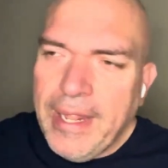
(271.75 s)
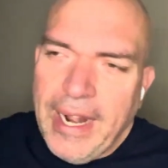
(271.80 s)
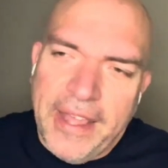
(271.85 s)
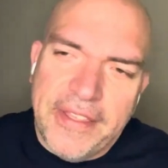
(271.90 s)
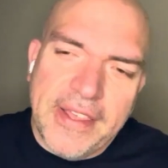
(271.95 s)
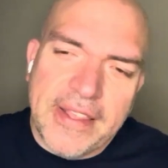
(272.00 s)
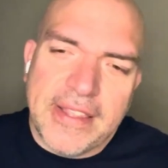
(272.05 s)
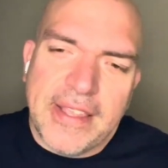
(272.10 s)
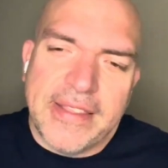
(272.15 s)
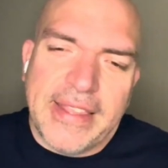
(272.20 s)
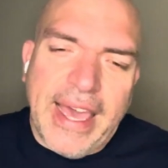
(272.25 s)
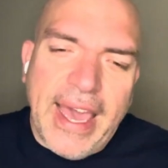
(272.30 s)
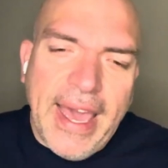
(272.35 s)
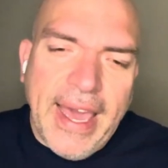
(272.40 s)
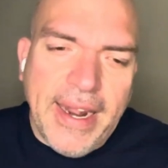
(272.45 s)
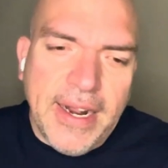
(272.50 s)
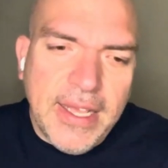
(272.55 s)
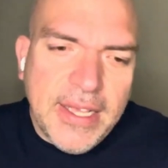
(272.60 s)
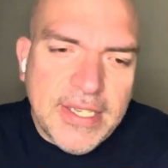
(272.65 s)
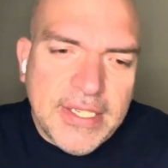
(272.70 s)
I think
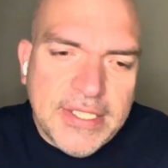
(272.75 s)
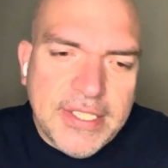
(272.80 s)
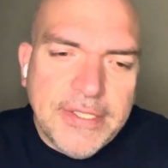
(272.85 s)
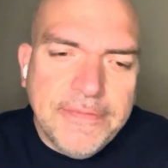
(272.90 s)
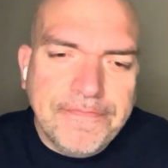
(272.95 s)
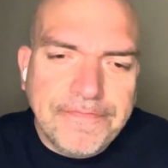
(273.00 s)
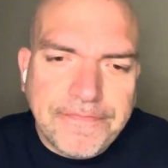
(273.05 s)
that is